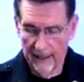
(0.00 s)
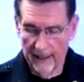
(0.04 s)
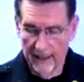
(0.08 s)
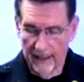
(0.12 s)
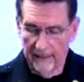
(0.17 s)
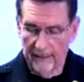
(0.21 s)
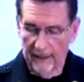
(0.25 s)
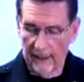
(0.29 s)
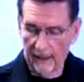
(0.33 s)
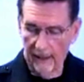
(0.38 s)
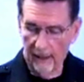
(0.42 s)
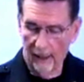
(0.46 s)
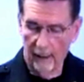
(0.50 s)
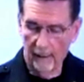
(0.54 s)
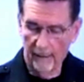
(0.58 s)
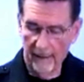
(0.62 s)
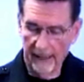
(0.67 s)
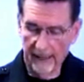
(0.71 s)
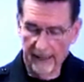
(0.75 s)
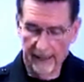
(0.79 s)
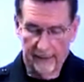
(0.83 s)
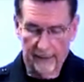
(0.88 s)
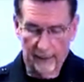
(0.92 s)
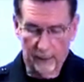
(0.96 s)
The
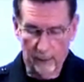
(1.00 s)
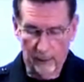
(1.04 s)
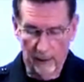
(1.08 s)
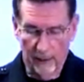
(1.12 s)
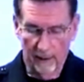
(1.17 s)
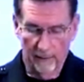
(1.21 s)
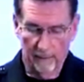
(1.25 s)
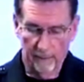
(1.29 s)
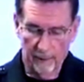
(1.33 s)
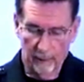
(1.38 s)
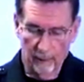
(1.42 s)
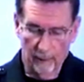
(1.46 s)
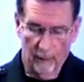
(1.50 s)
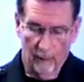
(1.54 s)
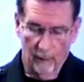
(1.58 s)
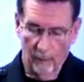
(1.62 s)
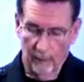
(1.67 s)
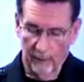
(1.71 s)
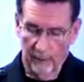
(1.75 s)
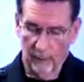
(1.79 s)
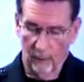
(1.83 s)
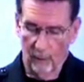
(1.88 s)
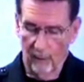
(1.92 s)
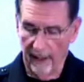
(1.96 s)
clothing that the 12-year-old
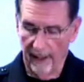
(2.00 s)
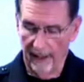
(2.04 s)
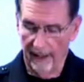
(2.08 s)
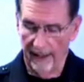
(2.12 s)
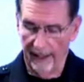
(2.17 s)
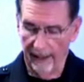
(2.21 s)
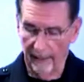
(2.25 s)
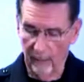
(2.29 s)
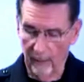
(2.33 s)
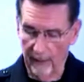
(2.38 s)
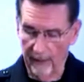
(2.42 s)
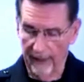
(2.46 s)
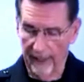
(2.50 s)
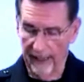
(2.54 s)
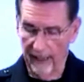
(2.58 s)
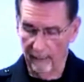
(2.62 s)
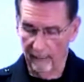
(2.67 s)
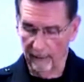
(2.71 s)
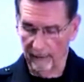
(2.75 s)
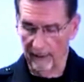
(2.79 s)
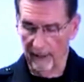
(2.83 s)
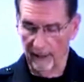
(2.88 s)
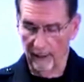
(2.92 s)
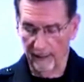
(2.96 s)
was wearing when he
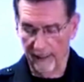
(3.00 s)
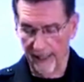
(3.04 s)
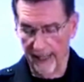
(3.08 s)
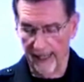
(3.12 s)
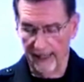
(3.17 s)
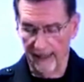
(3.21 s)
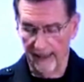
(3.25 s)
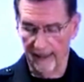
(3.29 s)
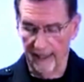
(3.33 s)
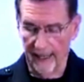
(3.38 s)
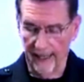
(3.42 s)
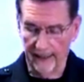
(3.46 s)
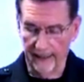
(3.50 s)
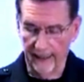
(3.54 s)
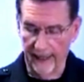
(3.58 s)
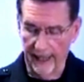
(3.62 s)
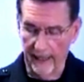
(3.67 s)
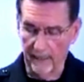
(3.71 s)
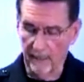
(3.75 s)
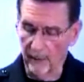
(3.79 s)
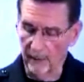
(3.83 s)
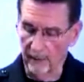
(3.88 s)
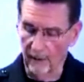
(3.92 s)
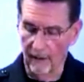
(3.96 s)
was located that
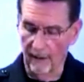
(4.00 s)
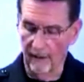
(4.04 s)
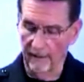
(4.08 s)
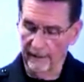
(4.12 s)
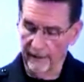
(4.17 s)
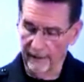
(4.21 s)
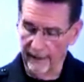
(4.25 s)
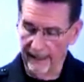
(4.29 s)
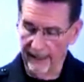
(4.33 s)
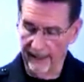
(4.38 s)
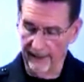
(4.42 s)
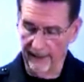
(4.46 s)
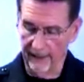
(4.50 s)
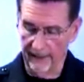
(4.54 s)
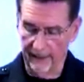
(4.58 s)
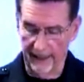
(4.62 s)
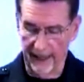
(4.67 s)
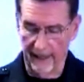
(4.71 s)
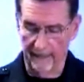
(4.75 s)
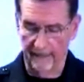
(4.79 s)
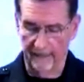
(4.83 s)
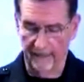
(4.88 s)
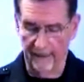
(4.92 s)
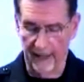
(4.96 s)
day belonged to his
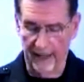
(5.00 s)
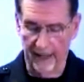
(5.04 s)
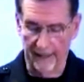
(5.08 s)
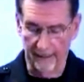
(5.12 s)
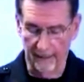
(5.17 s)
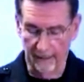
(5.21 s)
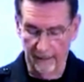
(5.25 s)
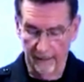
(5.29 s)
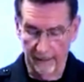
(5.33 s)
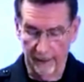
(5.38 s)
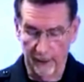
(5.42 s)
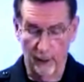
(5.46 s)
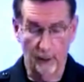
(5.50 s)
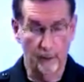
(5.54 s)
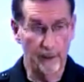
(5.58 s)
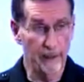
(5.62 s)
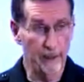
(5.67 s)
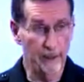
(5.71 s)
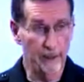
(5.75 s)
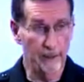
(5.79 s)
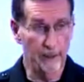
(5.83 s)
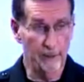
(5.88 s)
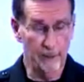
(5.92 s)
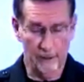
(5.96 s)
stepfather, to
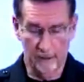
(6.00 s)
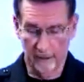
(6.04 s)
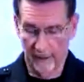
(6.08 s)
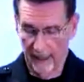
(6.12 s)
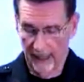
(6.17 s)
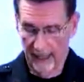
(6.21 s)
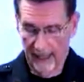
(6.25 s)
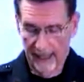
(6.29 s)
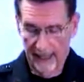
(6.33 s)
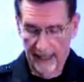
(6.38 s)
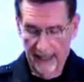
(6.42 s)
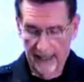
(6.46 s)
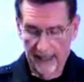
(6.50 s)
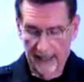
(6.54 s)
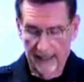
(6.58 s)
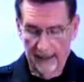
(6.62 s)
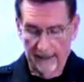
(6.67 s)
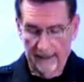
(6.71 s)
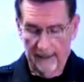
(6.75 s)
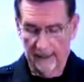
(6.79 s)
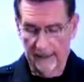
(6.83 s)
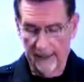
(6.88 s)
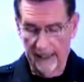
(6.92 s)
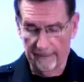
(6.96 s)
include
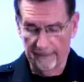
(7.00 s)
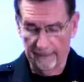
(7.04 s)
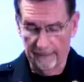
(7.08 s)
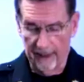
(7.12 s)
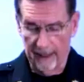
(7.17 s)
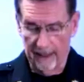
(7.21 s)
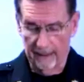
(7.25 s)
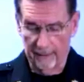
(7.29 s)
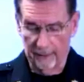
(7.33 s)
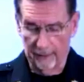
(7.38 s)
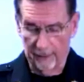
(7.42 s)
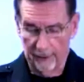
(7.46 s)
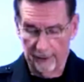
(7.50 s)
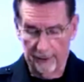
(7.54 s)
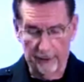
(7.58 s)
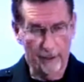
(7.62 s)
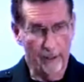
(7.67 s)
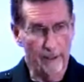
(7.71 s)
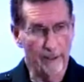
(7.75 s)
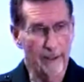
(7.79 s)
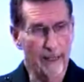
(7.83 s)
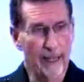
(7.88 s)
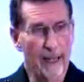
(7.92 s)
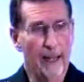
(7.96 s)
the stepfather's
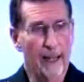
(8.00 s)
shirt,